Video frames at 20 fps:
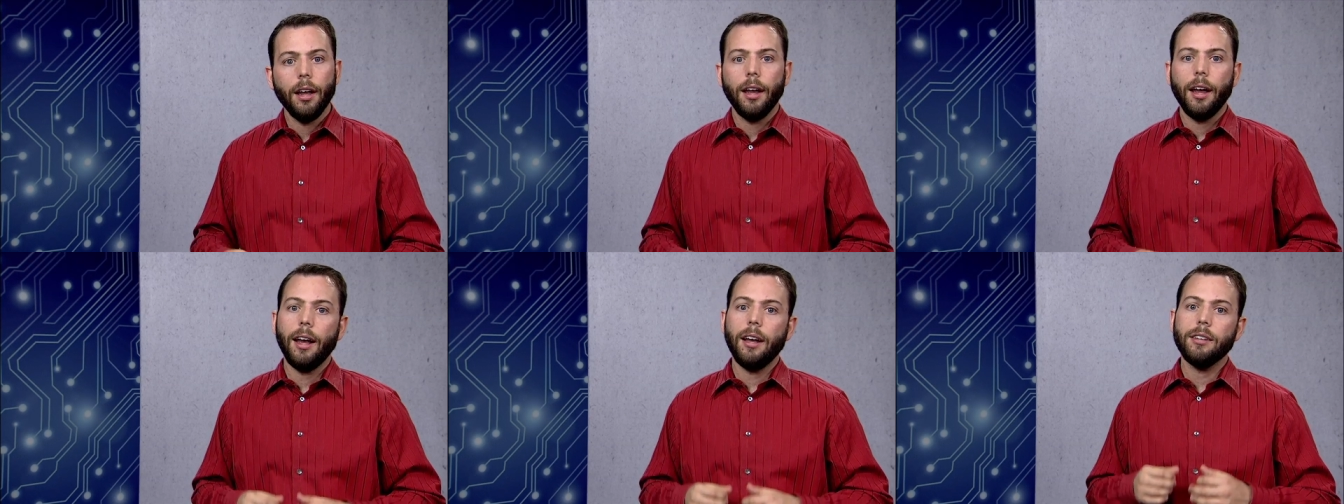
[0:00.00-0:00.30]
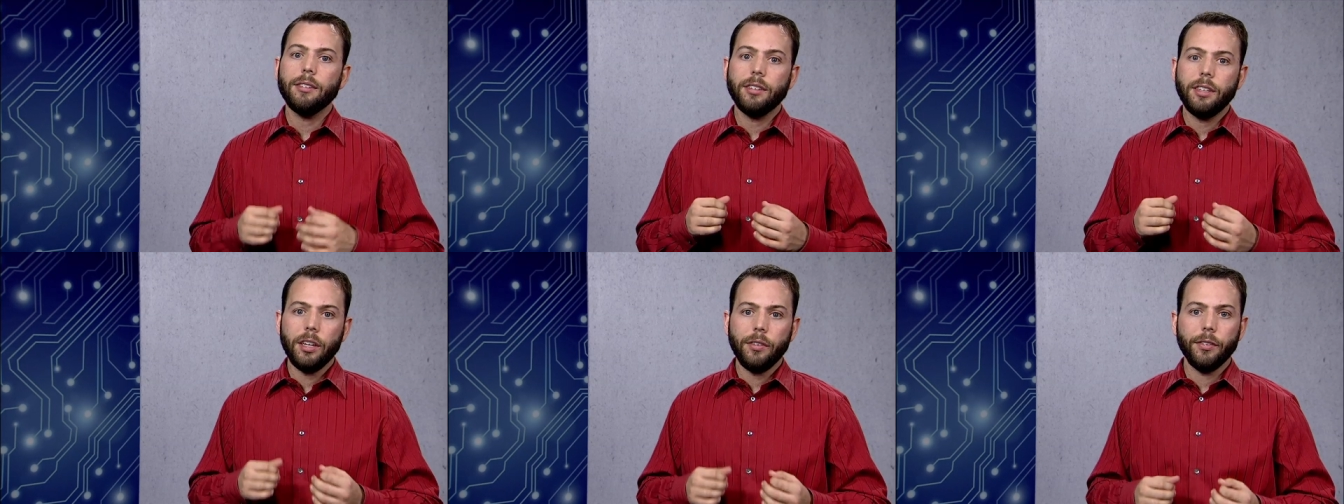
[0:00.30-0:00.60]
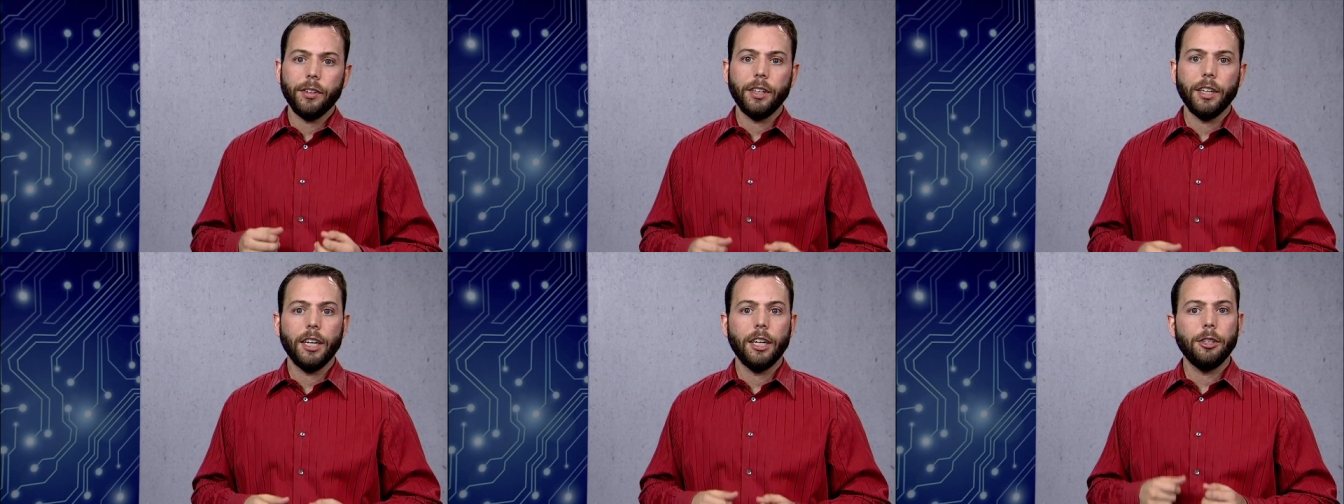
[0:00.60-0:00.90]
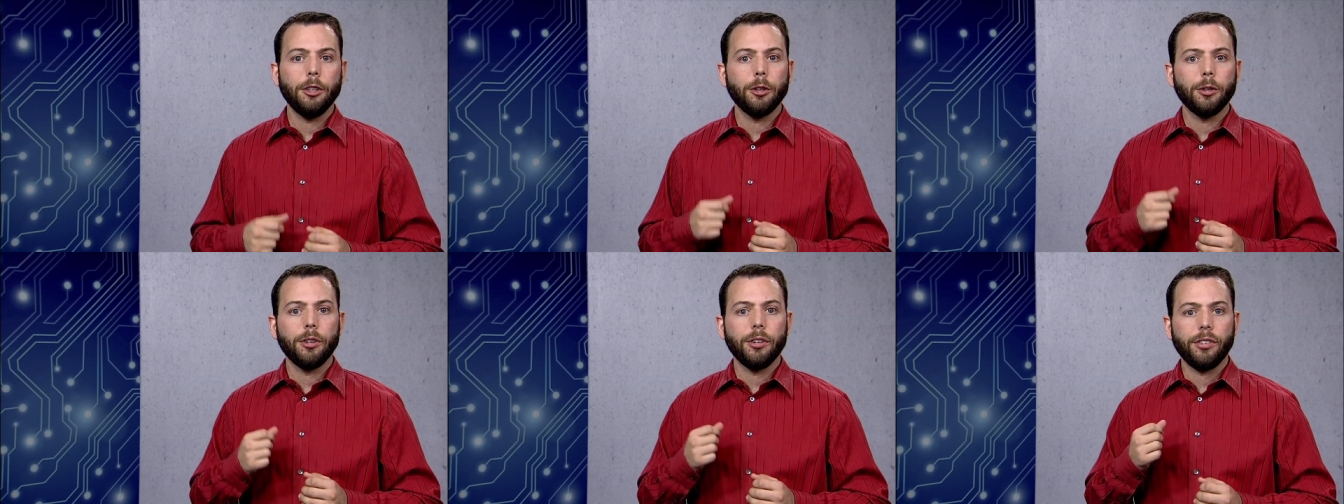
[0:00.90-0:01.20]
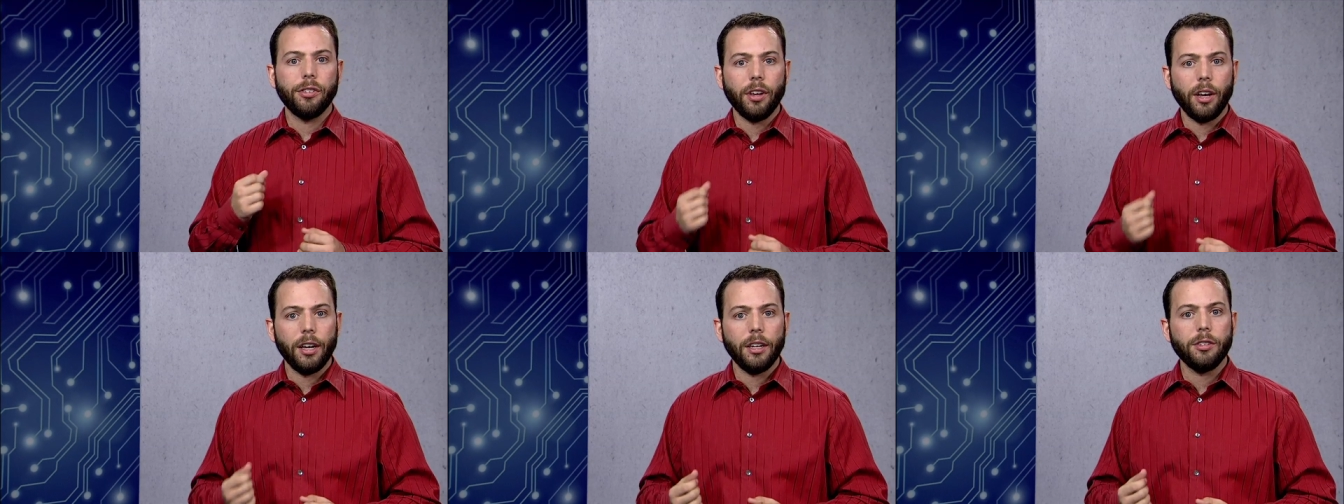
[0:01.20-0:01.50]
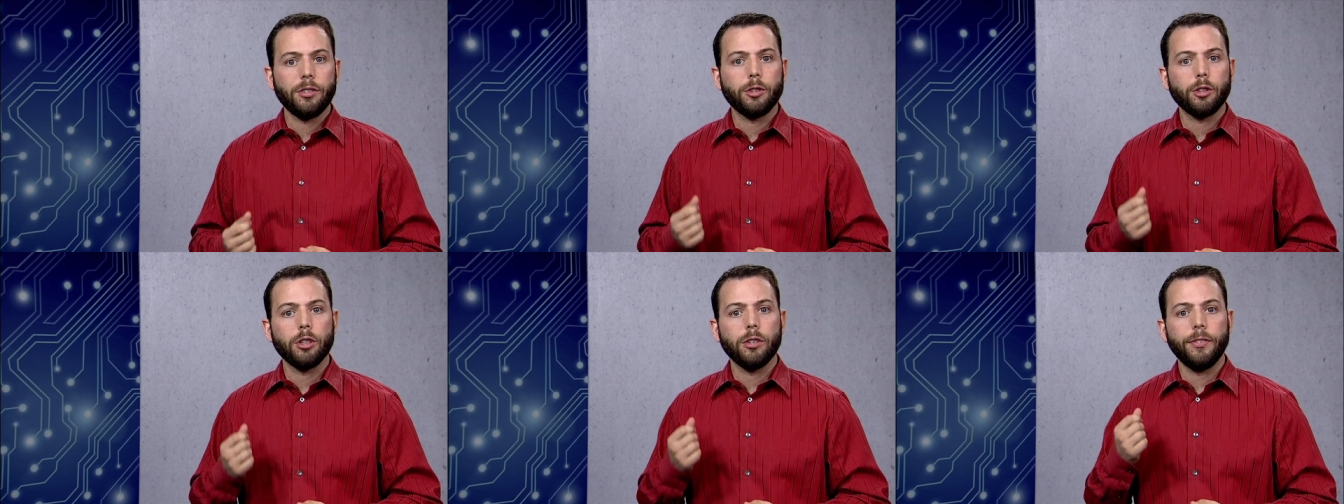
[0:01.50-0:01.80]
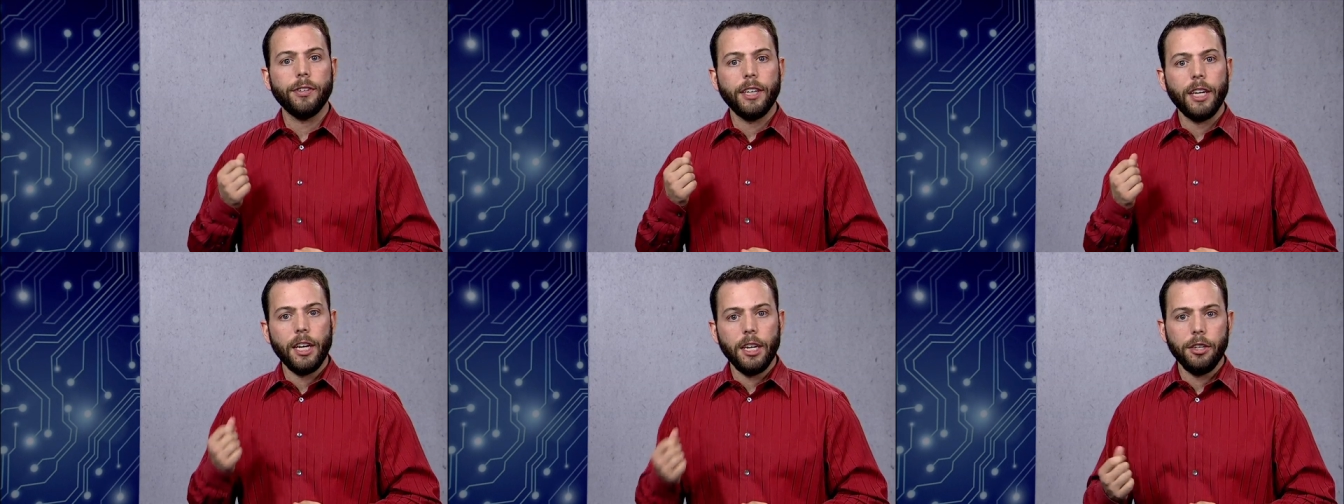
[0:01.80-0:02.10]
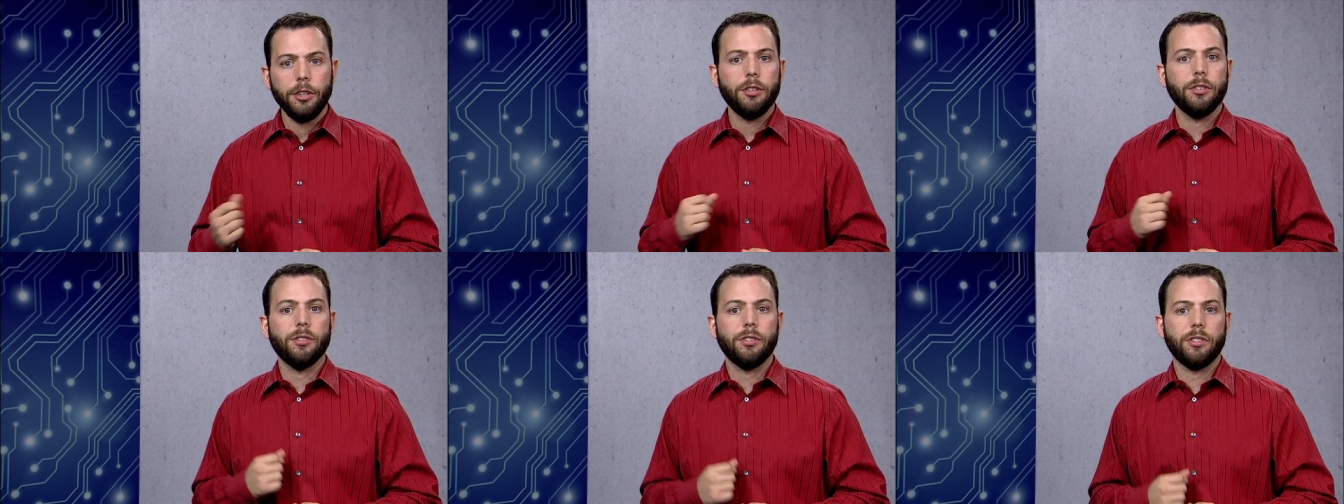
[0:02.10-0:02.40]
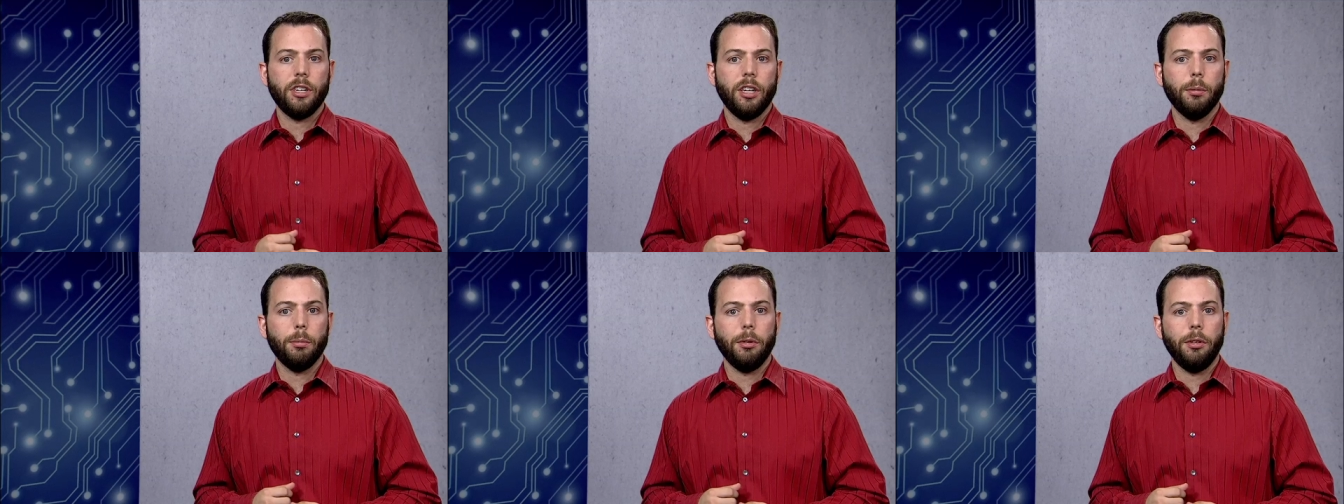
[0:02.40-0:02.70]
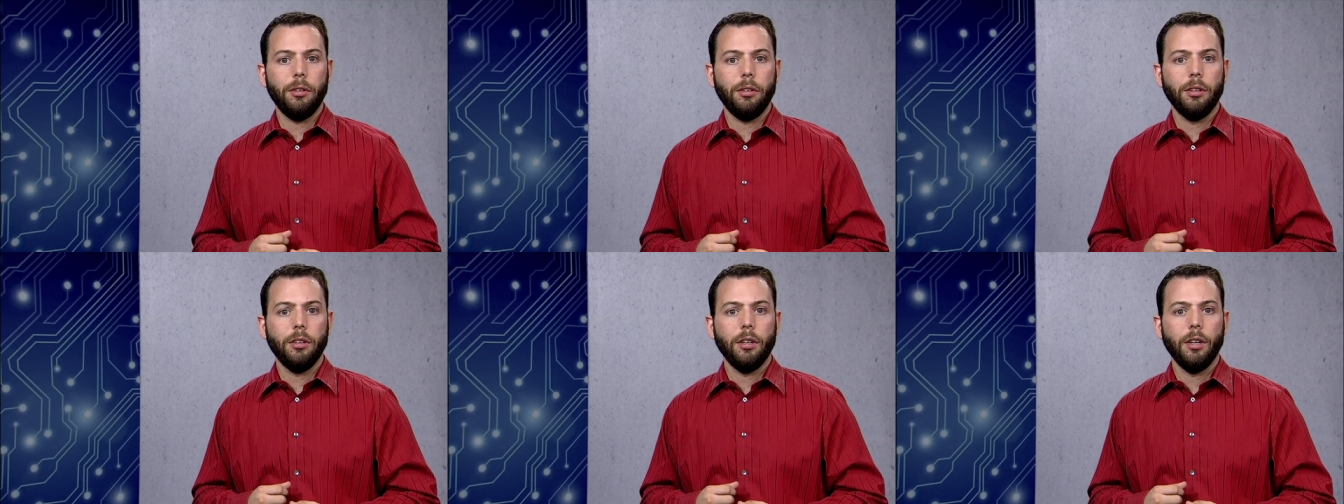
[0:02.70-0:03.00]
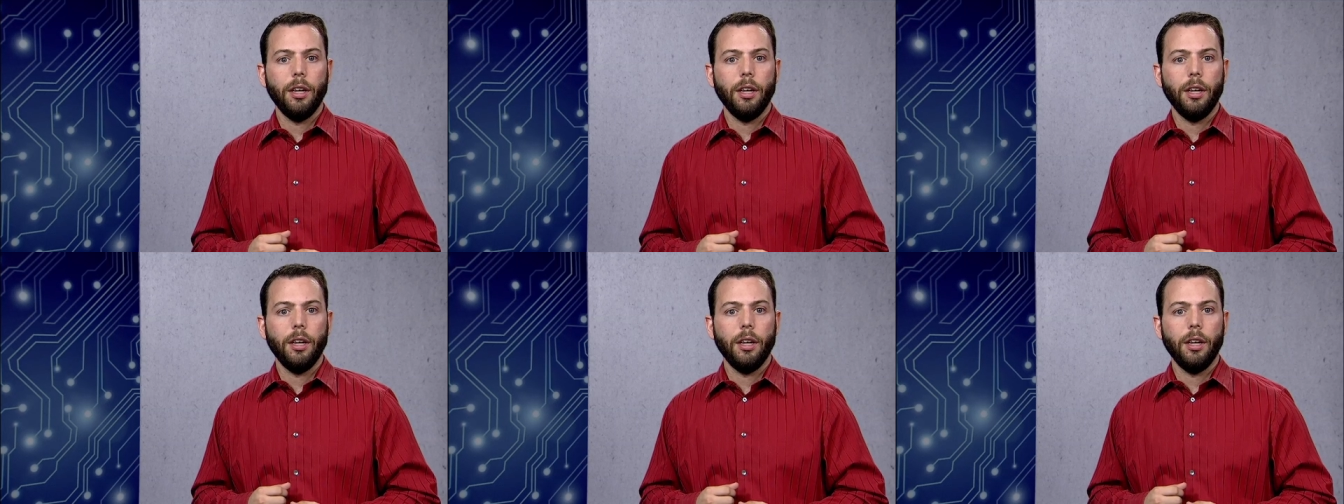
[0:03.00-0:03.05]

as given in your design certifications table.